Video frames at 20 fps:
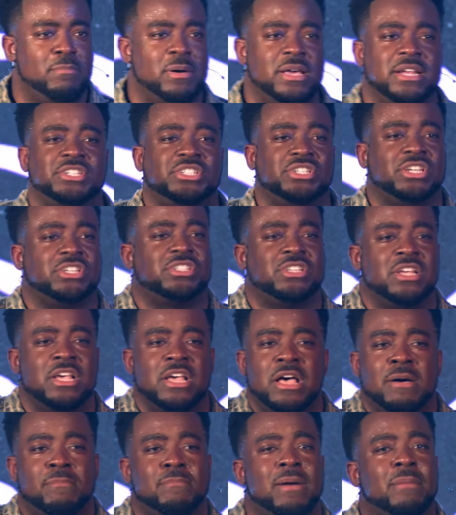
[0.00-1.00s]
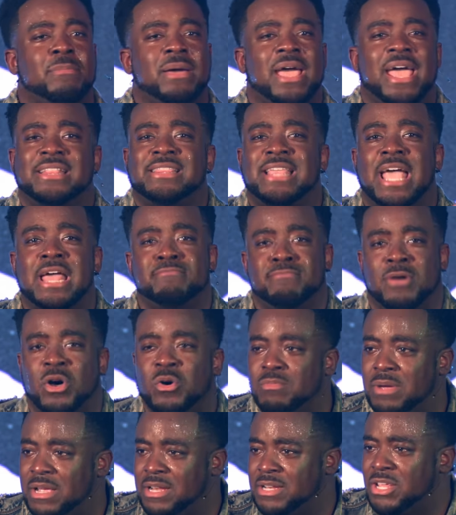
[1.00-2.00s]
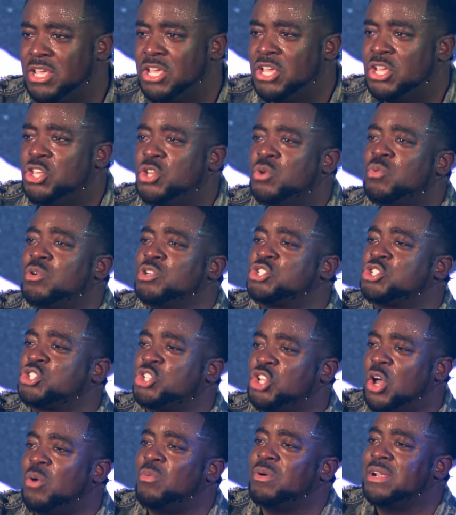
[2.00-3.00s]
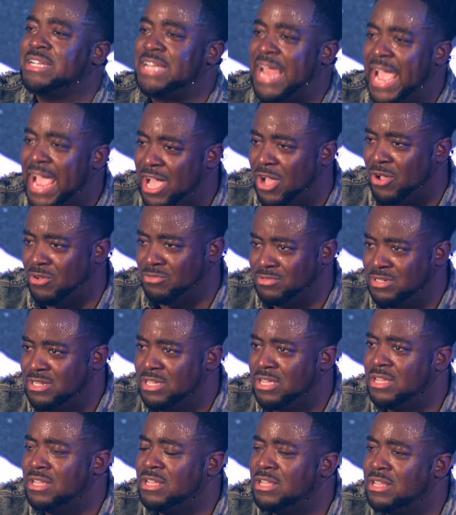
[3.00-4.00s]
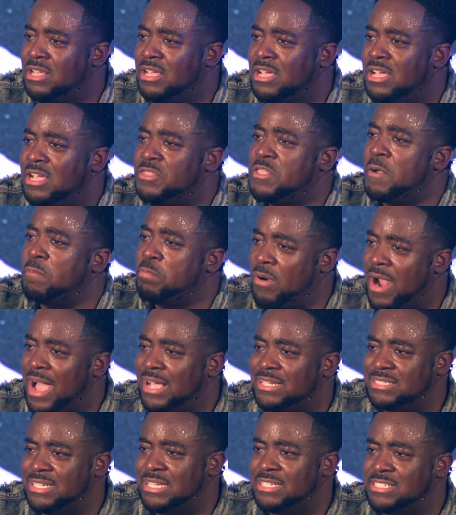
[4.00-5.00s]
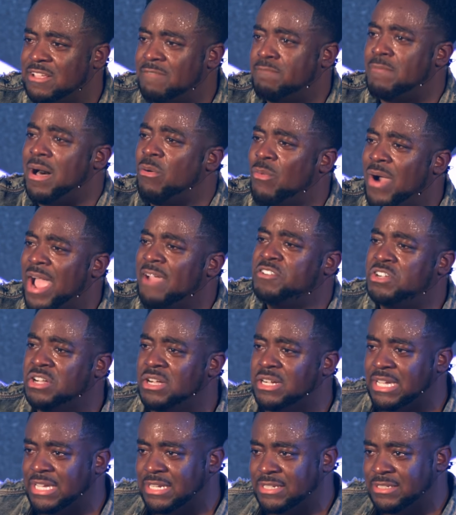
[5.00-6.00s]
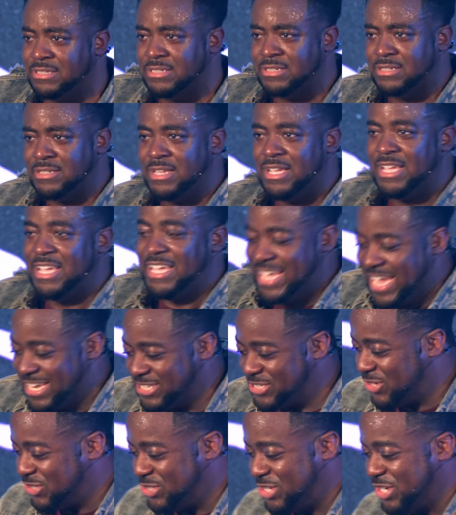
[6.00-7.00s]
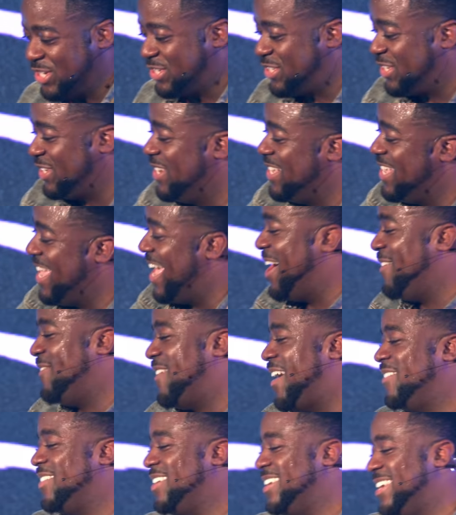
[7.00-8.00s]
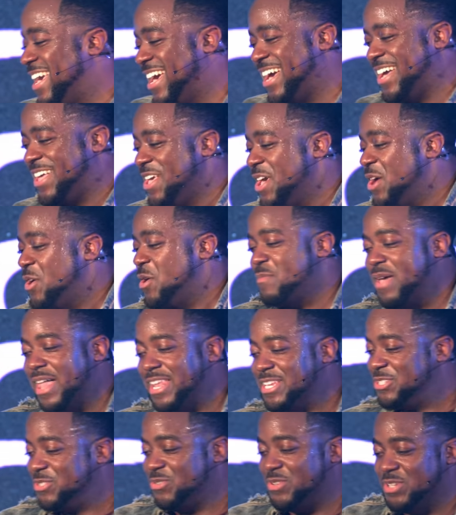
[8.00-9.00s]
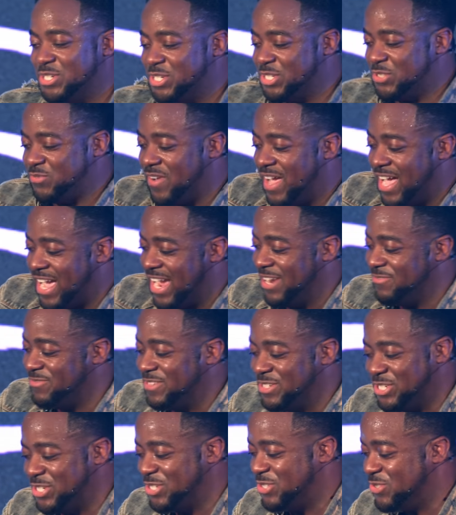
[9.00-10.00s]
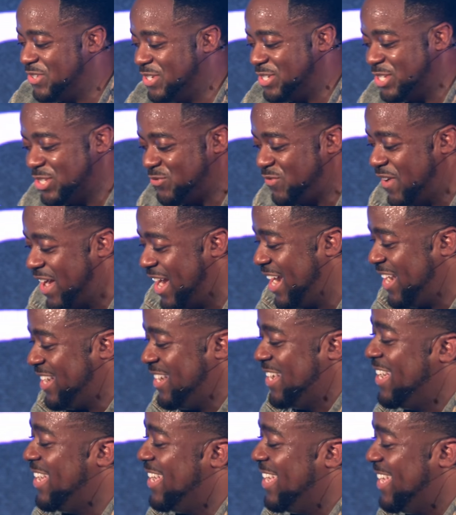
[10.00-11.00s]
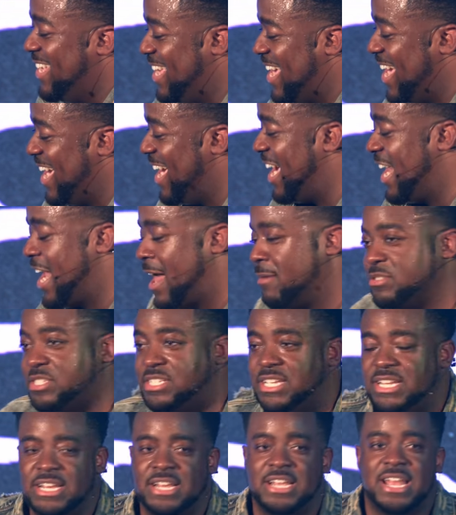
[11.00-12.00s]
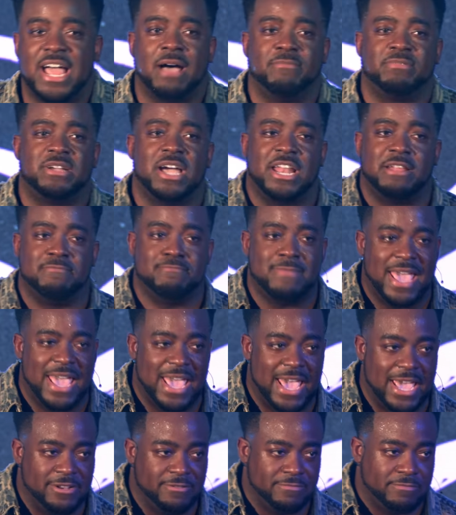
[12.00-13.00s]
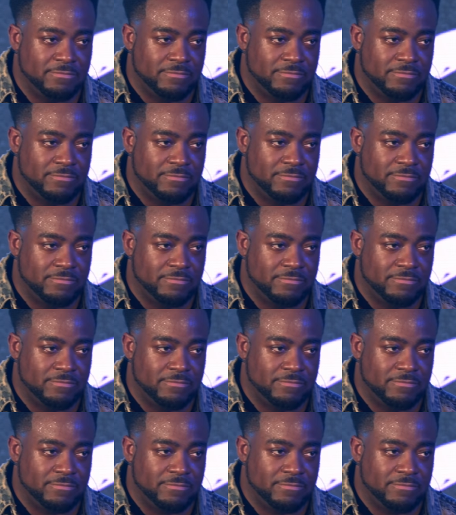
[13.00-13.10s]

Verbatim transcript: but it's just, mama, at that moment, you were slowing down the process of my wife cooking. And so she just sitting there, yeah, mama, yeah, well, Melly's doing just fine. She's doing just fine. Yeah, and I'm sitting there now, I'm kind of mad.